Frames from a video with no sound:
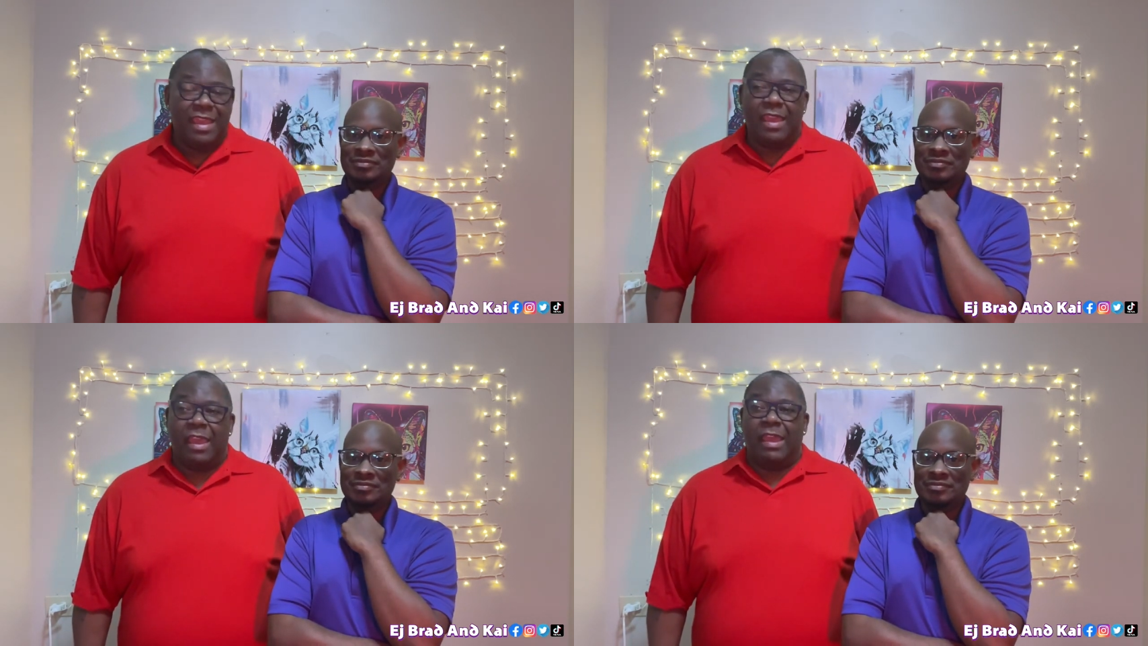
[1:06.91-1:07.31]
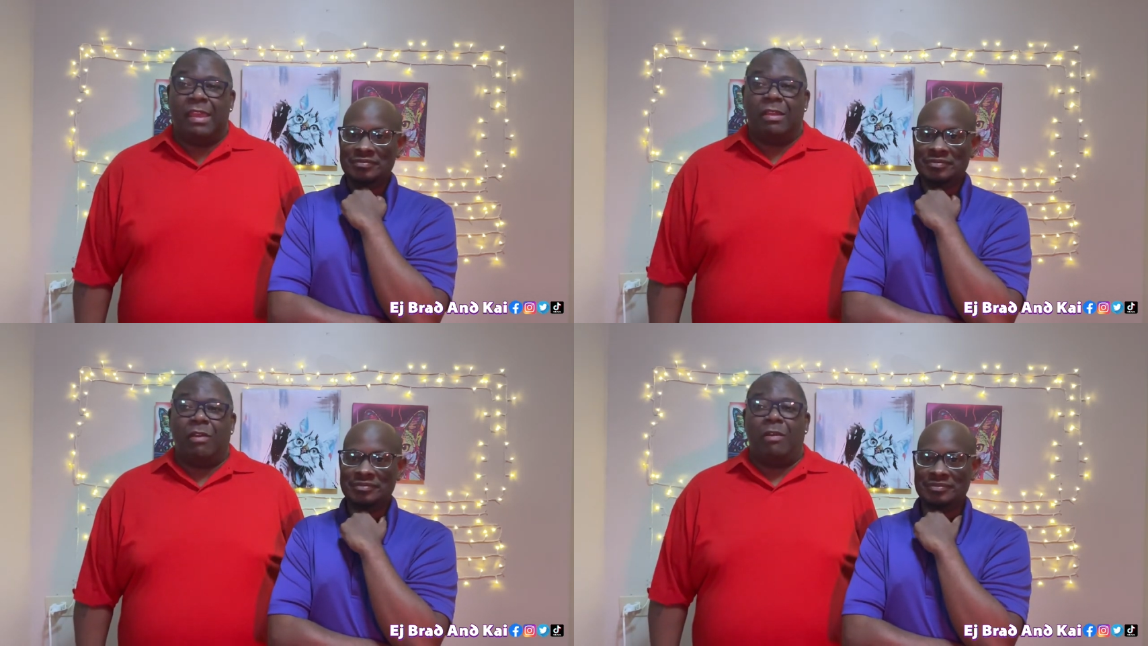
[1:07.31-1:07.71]

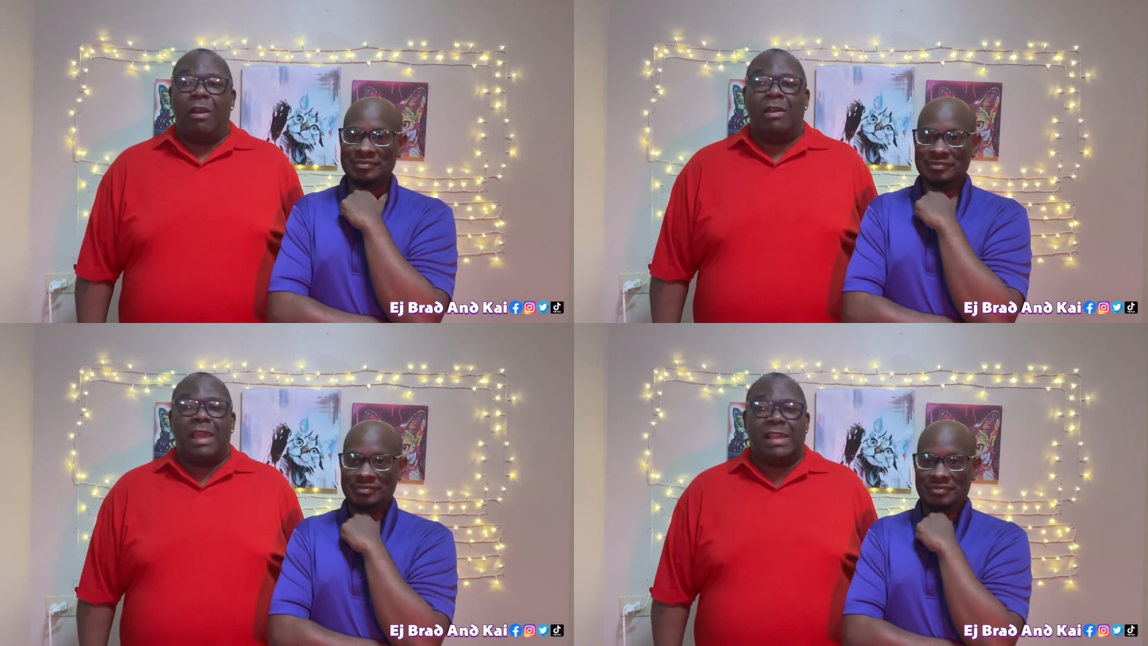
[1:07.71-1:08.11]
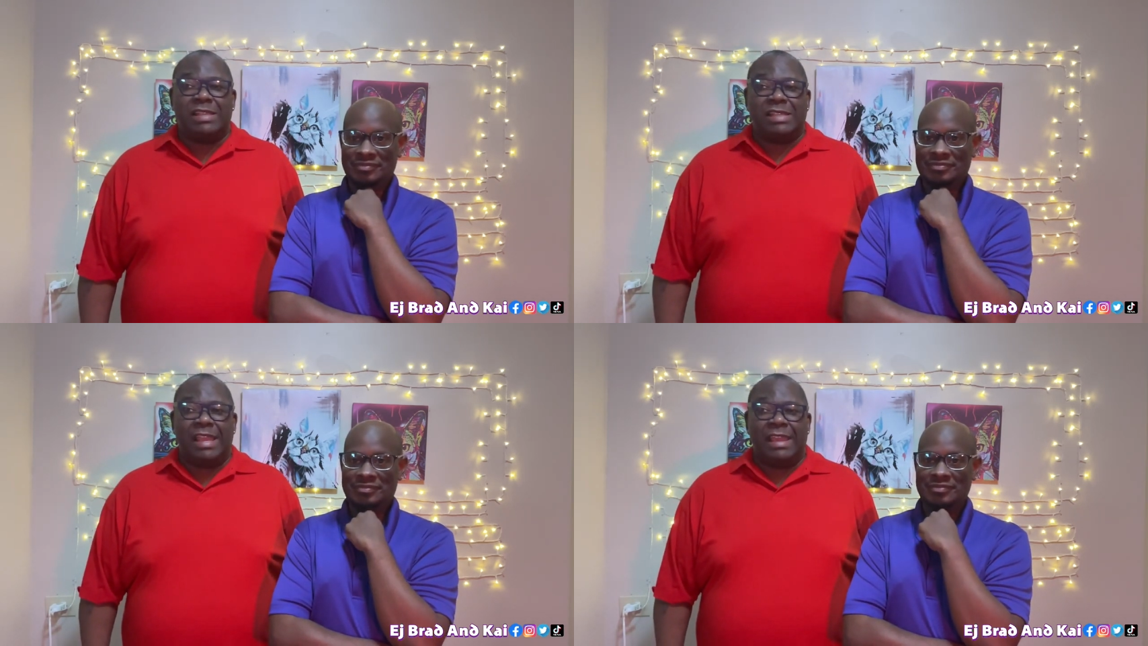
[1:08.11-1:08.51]
Speaker 1: And all I can
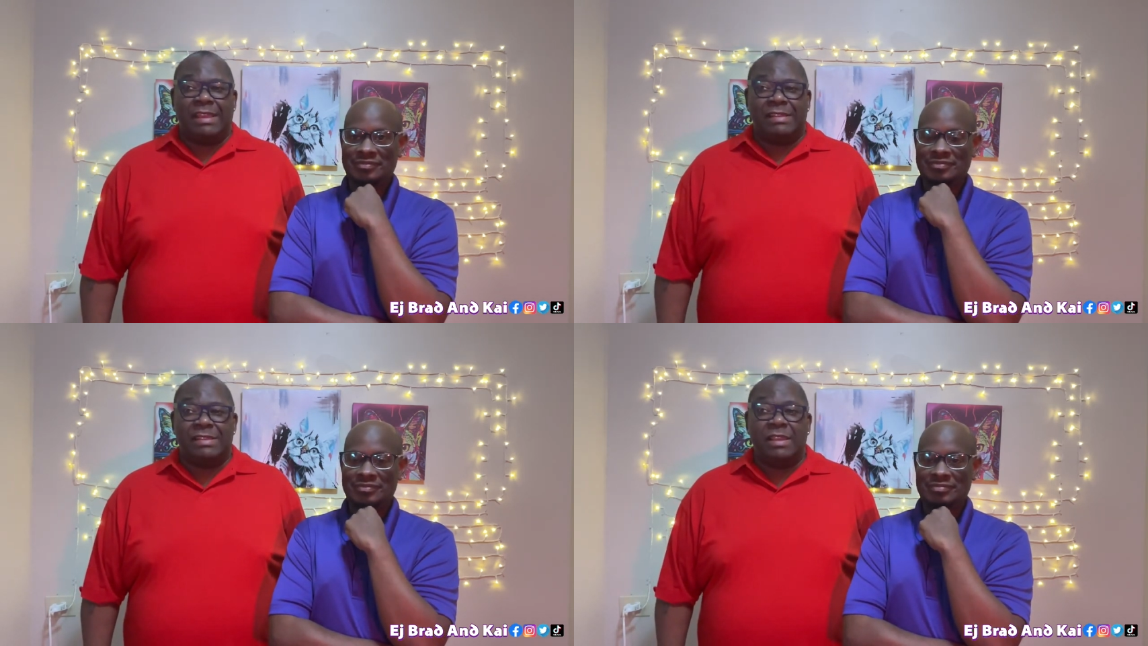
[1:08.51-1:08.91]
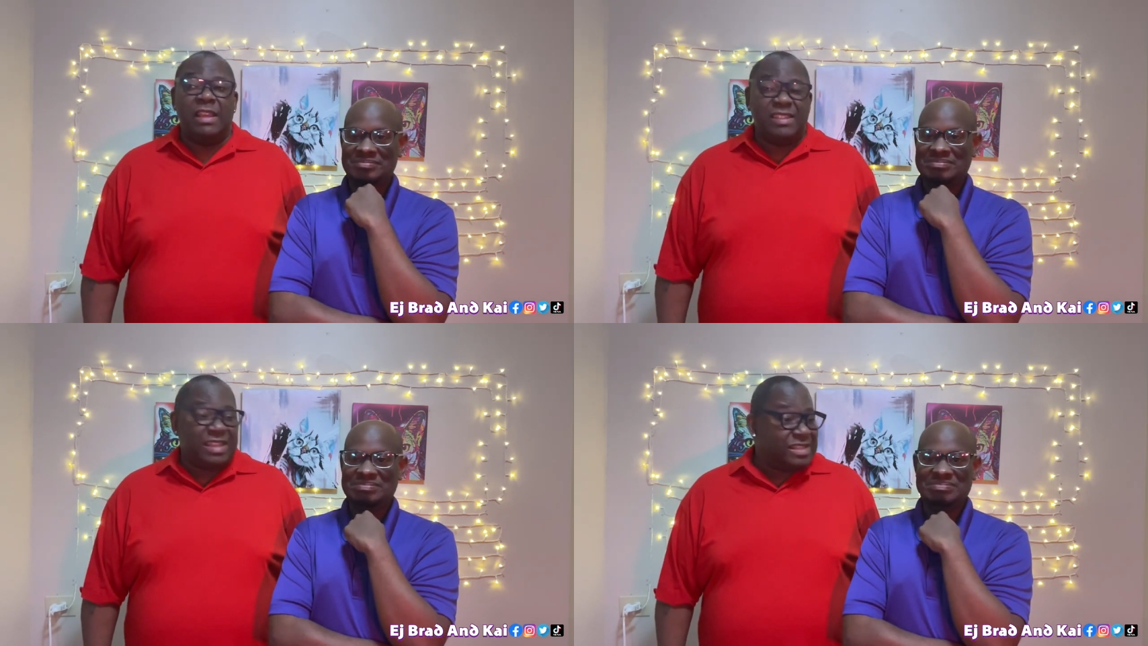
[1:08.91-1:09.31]
say is
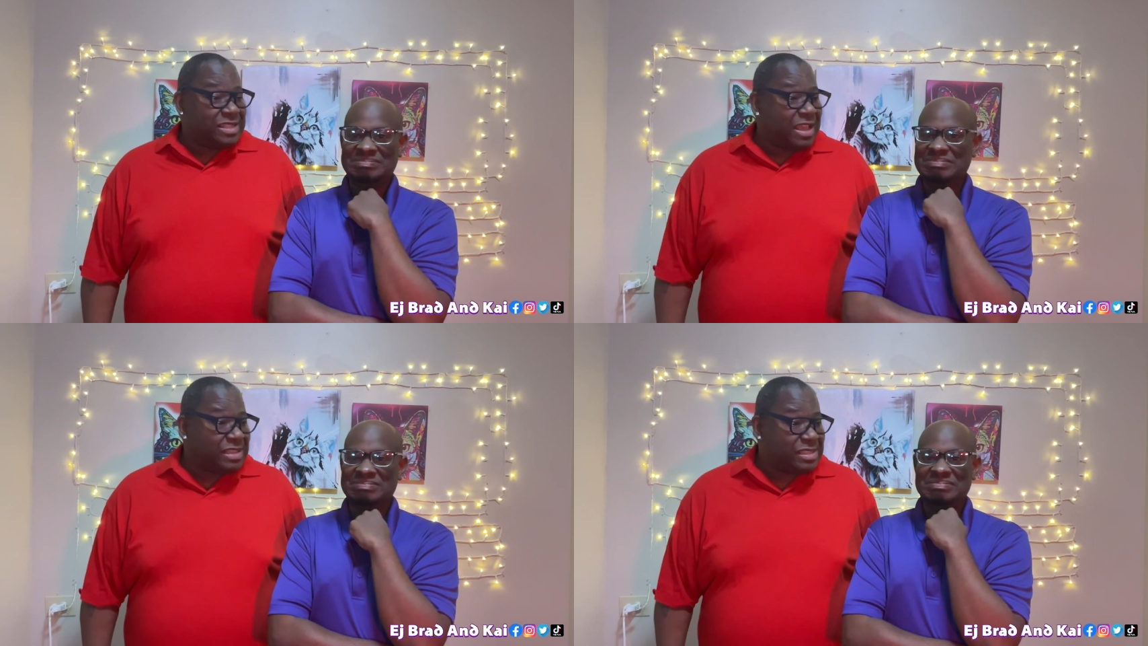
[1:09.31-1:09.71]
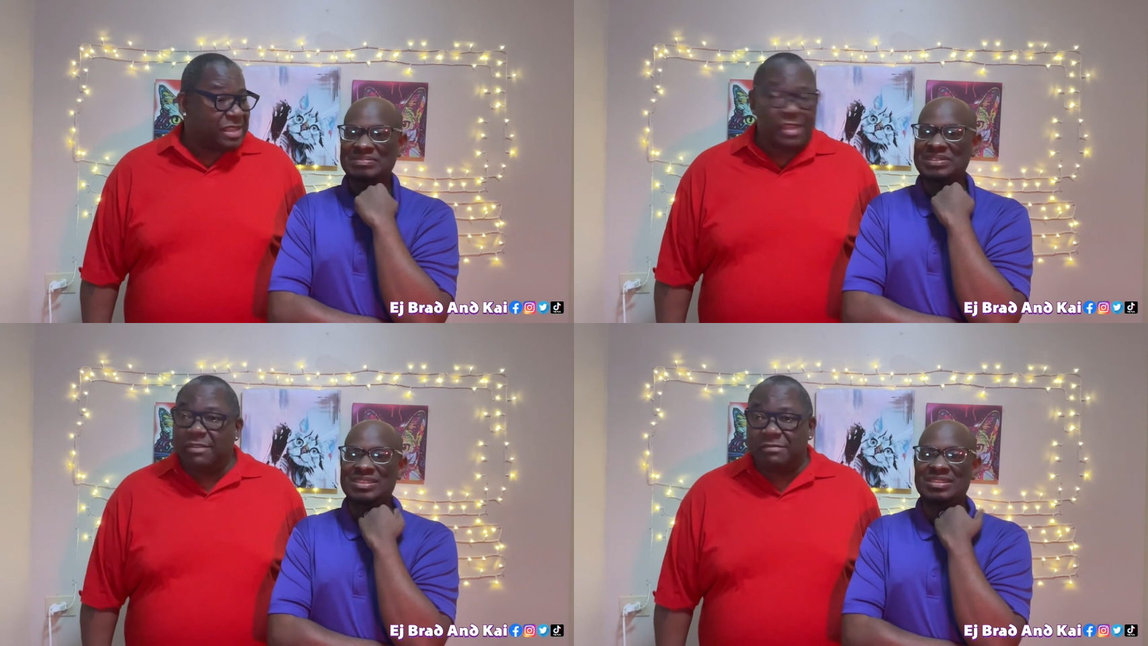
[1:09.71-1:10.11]

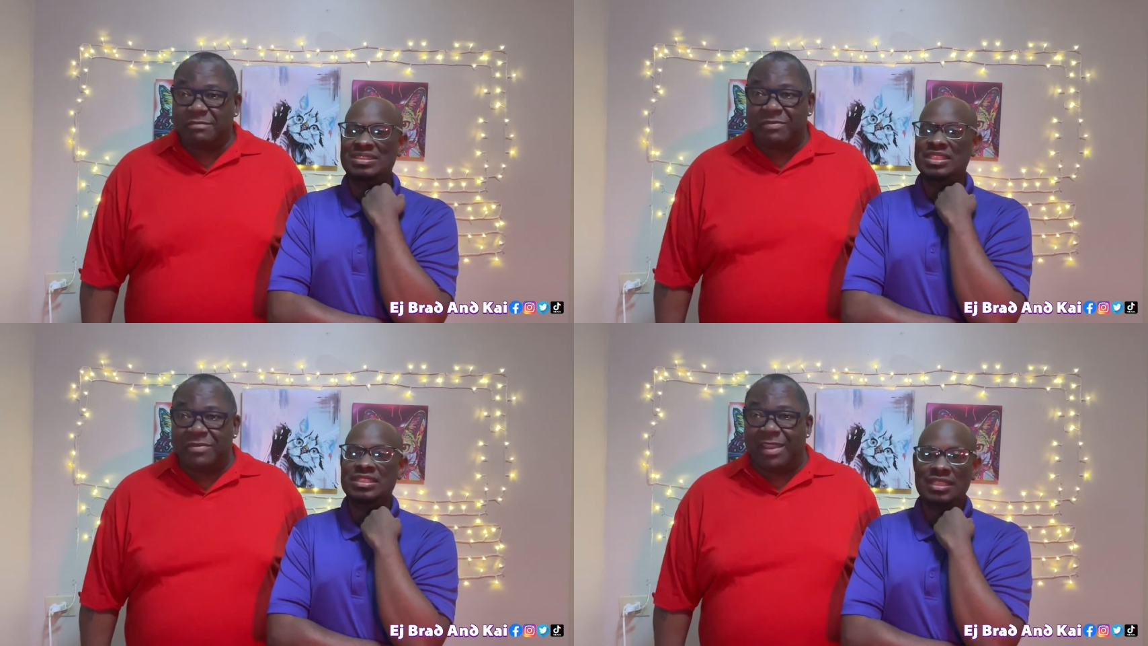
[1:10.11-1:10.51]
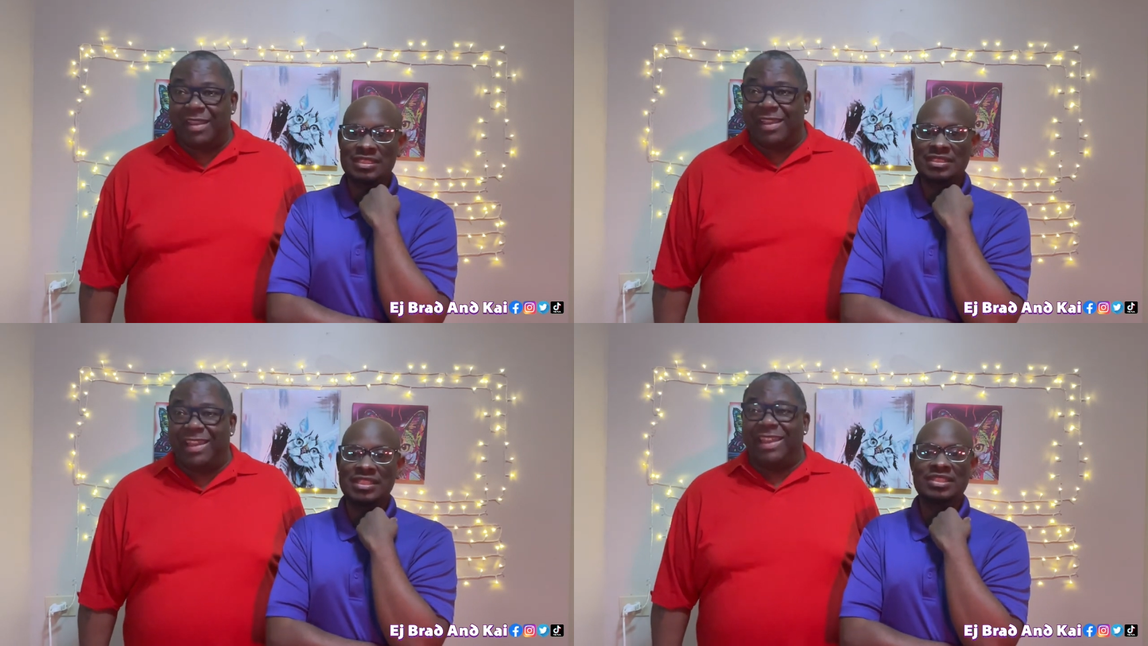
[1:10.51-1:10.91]
disgusting.
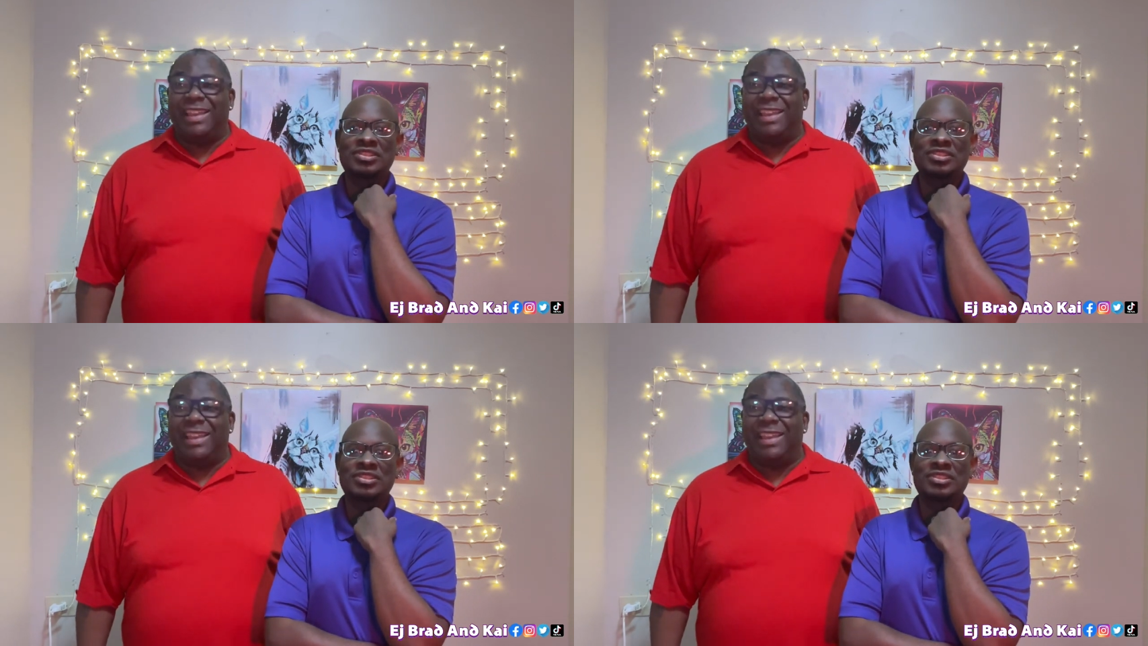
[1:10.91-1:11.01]
Disgusting,